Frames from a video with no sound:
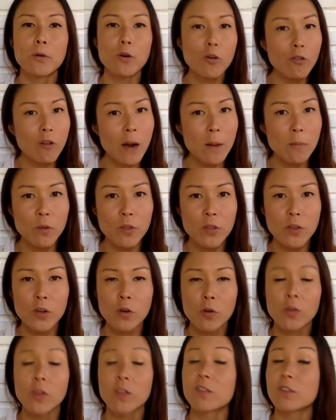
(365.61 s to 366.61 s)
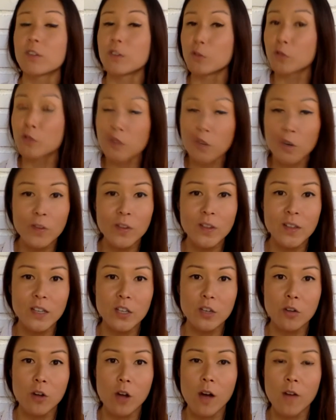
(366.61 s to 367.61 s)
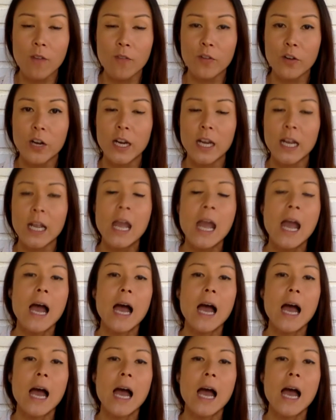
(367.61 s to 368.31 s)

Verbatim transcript: program with you or this new service that you're offering,